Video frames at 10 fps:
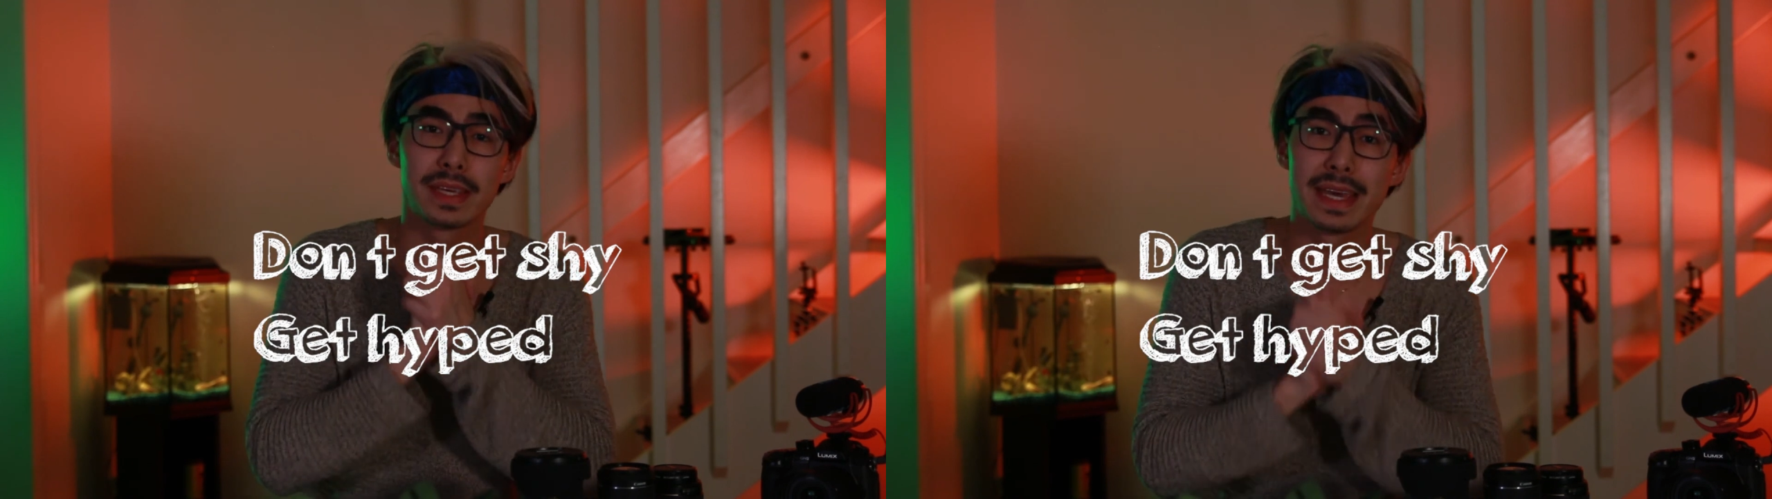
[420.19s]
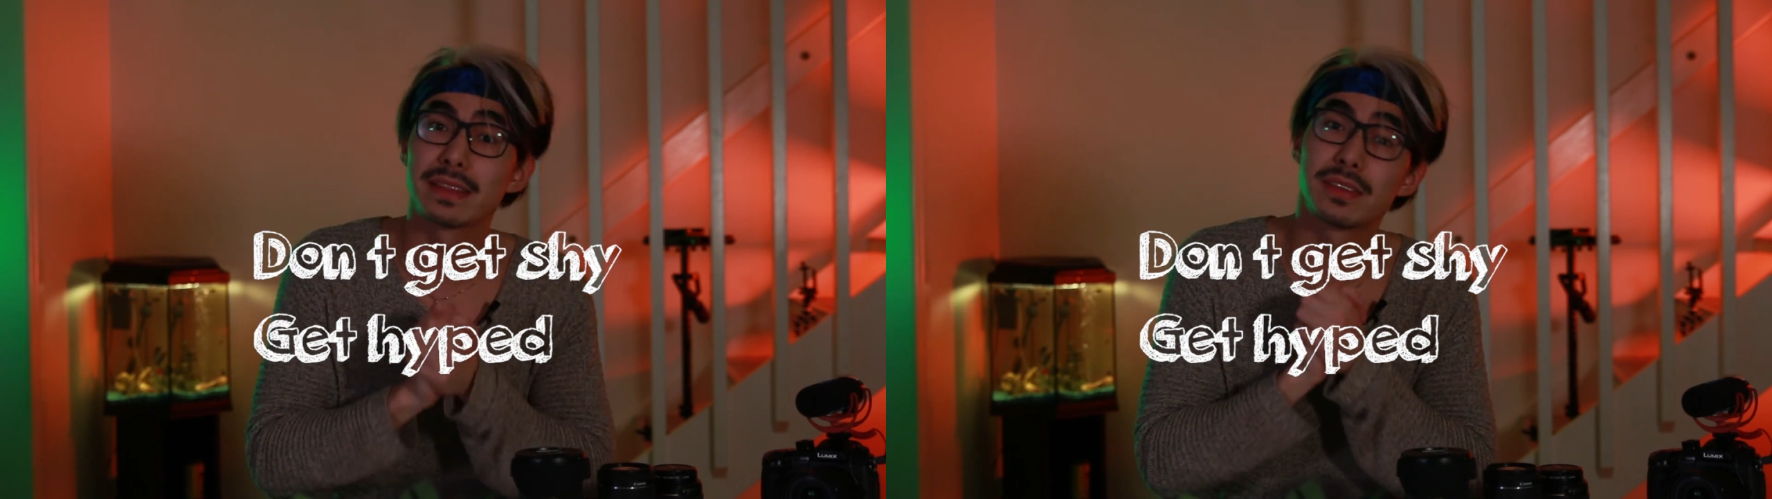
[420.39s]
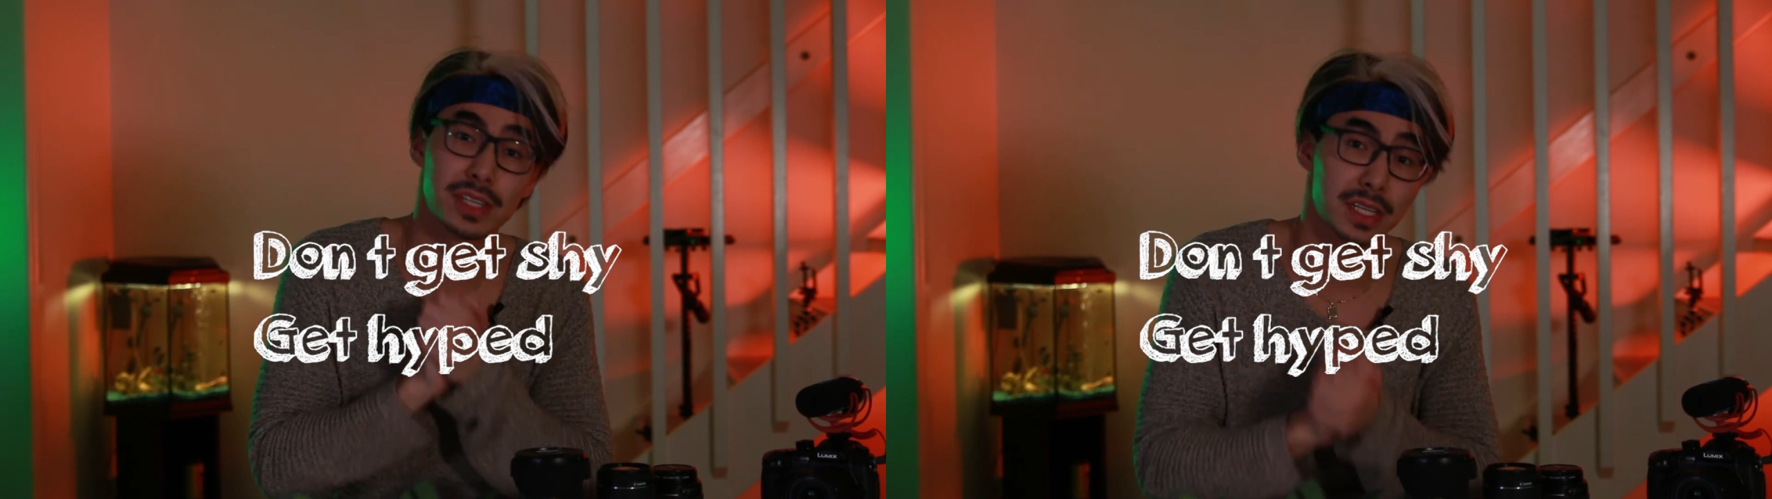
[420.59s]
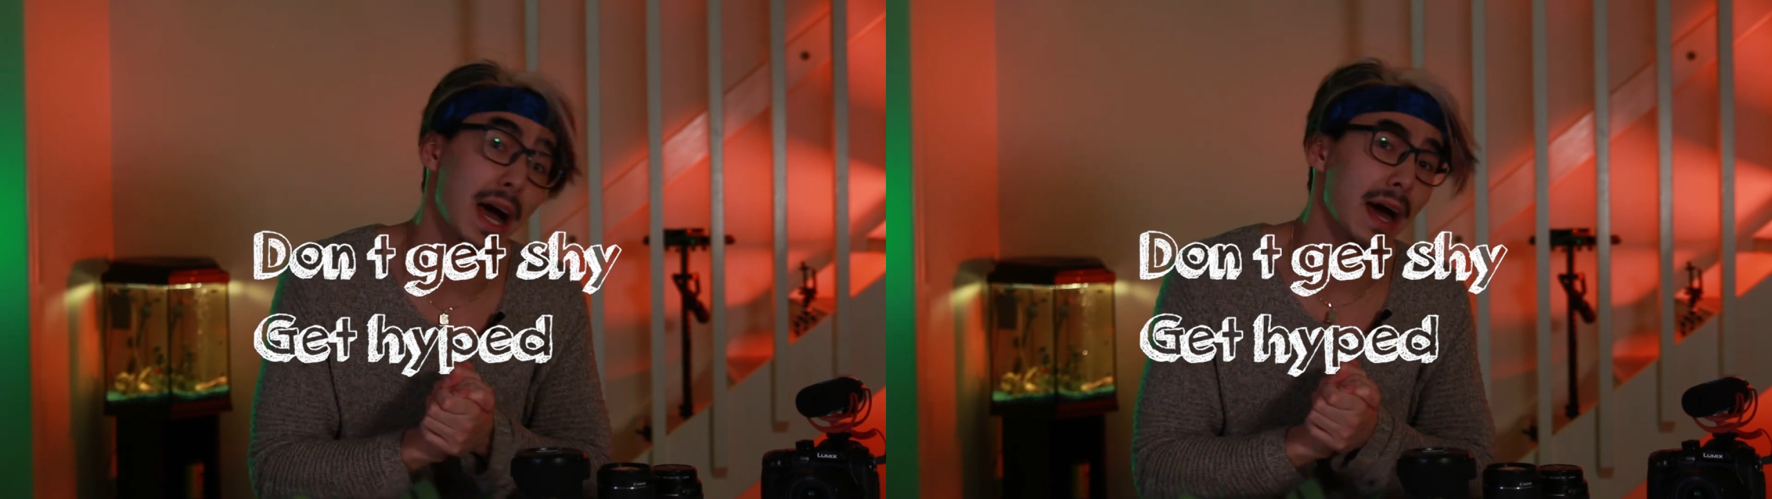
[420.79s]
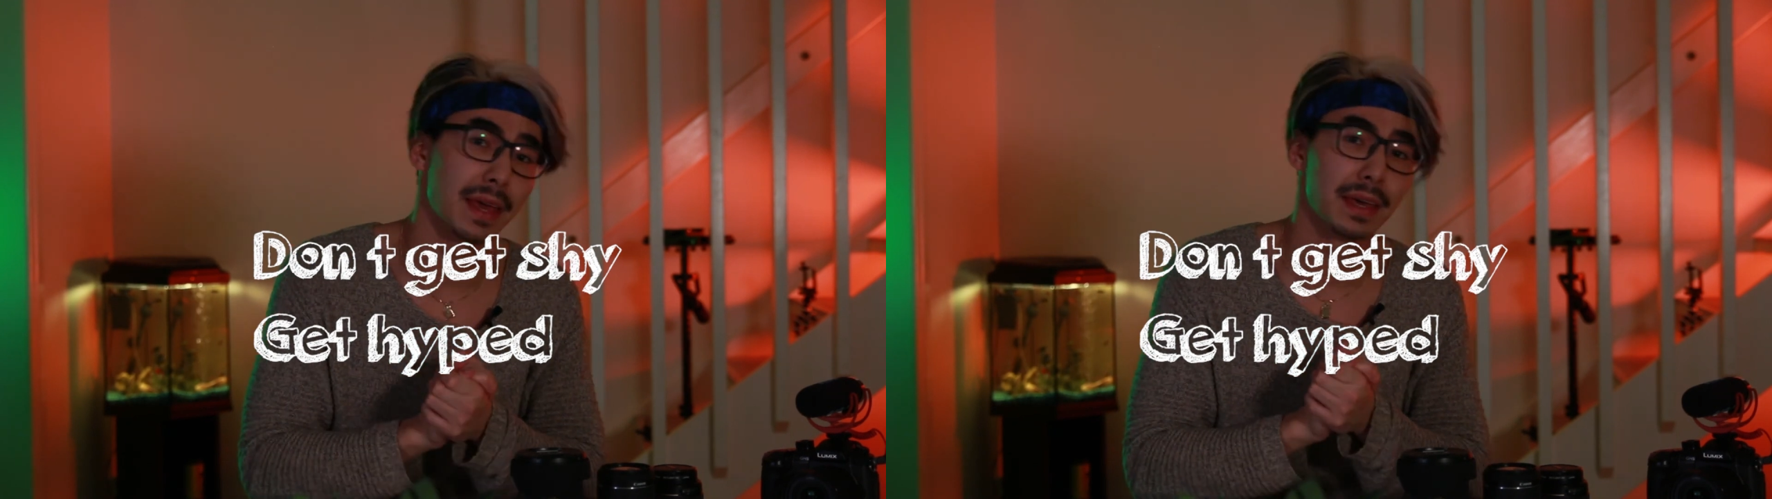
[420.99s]
get
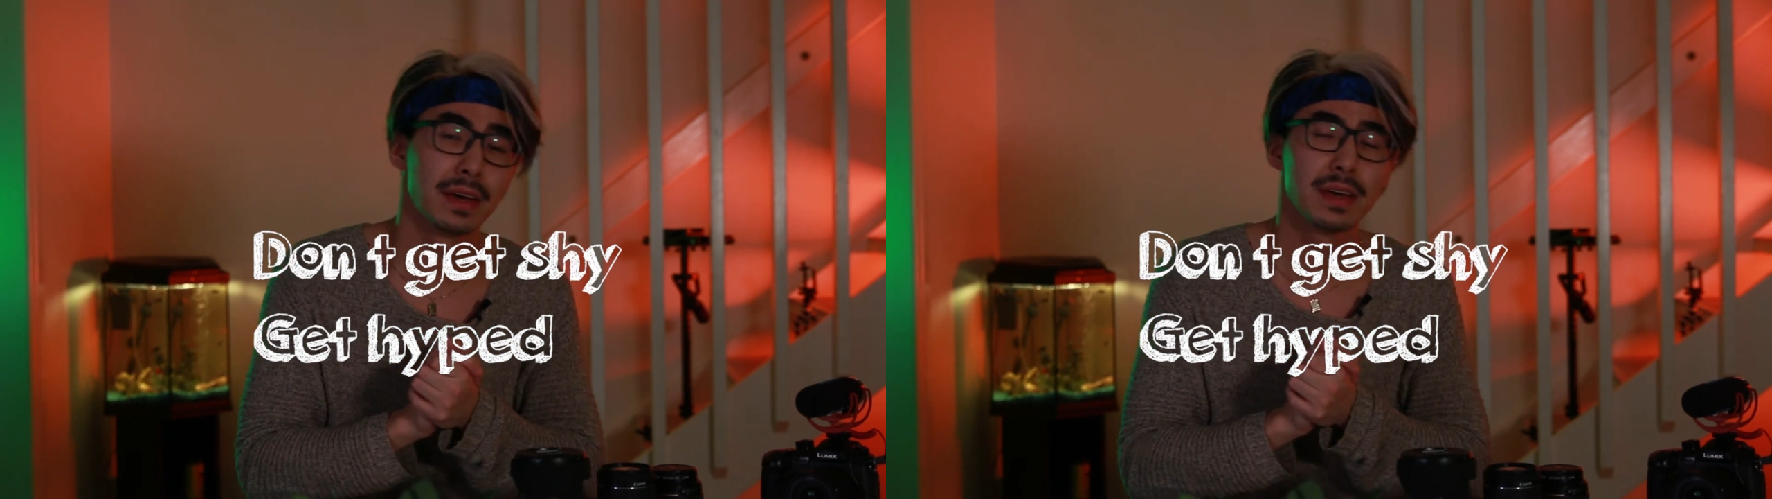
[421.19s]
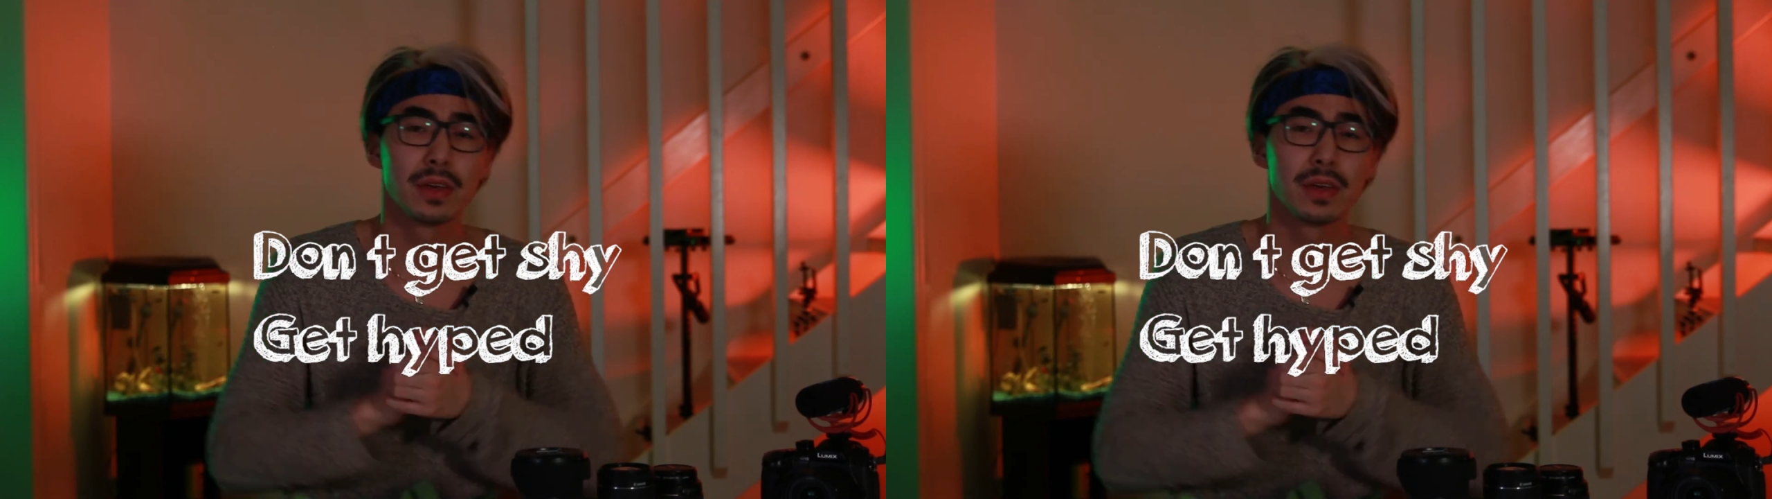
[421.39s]
shy.